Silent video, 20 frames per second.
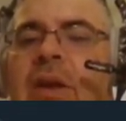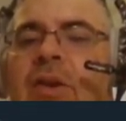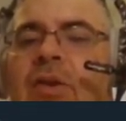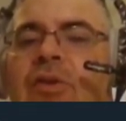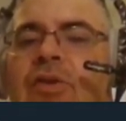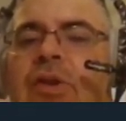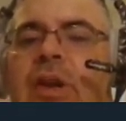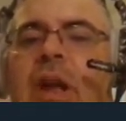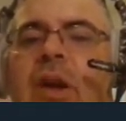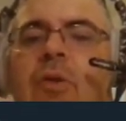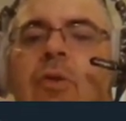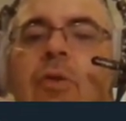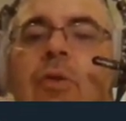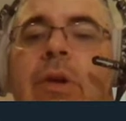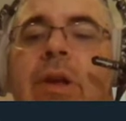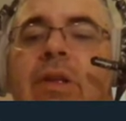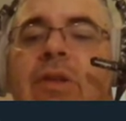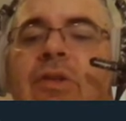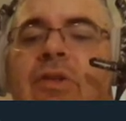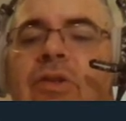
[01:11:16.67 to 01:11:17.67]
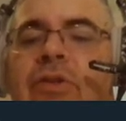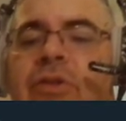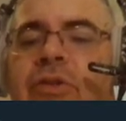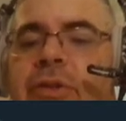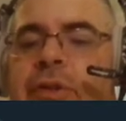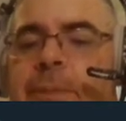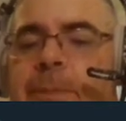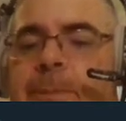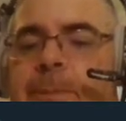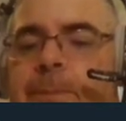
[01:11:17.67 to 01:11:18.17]
She
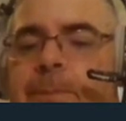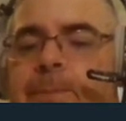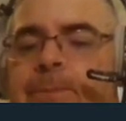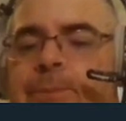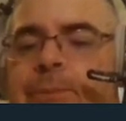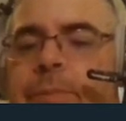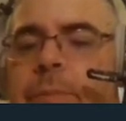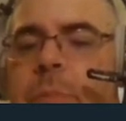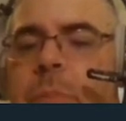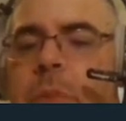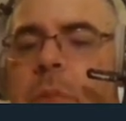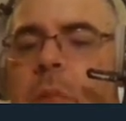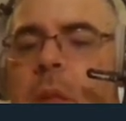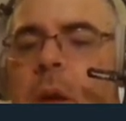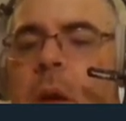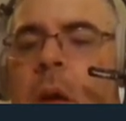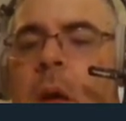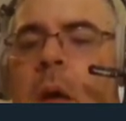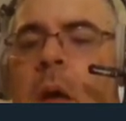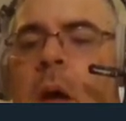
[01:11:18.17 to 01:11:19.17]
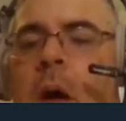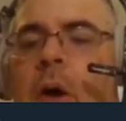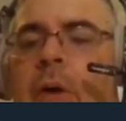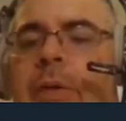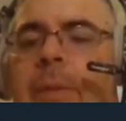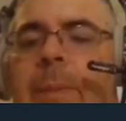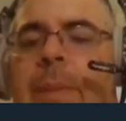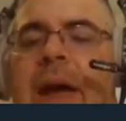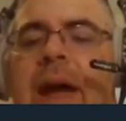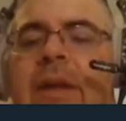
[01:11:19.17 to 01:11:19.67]
cringed. On
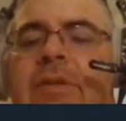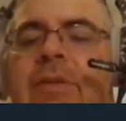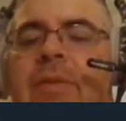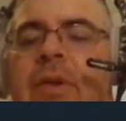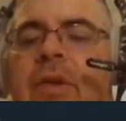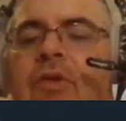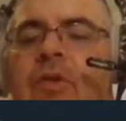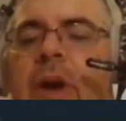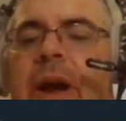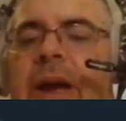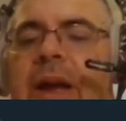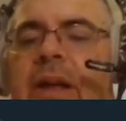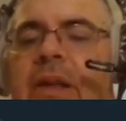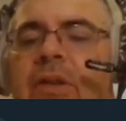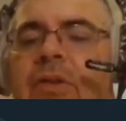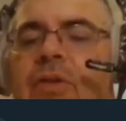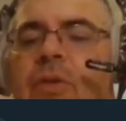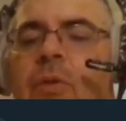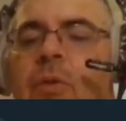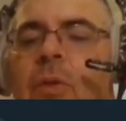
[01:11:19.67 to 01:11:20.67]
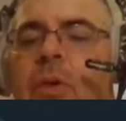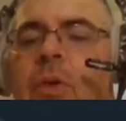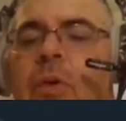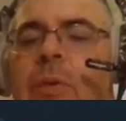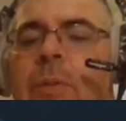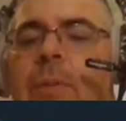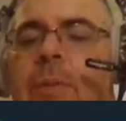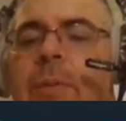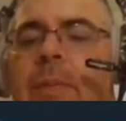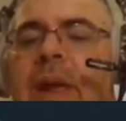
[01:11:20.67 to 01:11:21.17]
the backs of the dragons rode
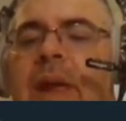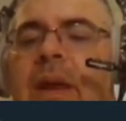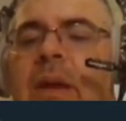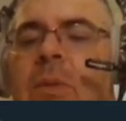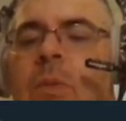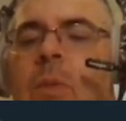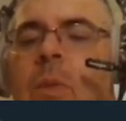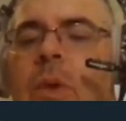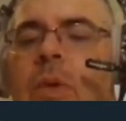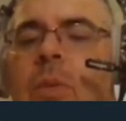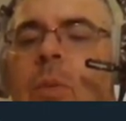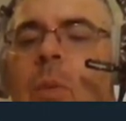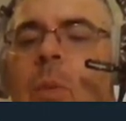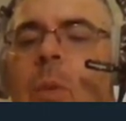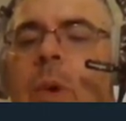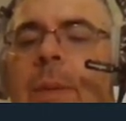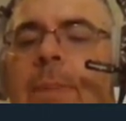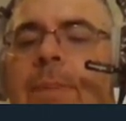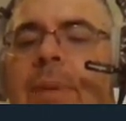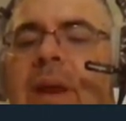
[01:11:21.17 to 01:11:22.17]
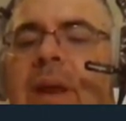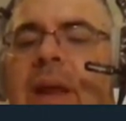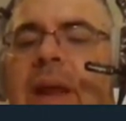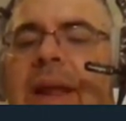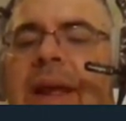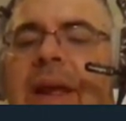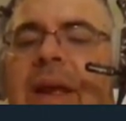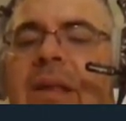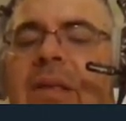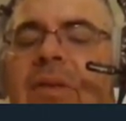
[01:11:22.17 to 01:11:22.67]
men with whip and
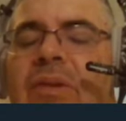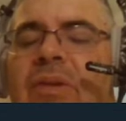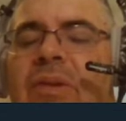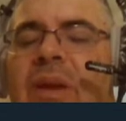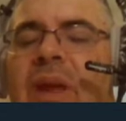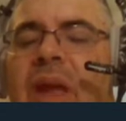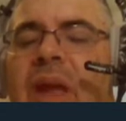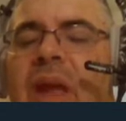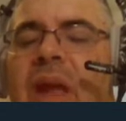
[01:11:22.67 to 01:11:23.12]
lance,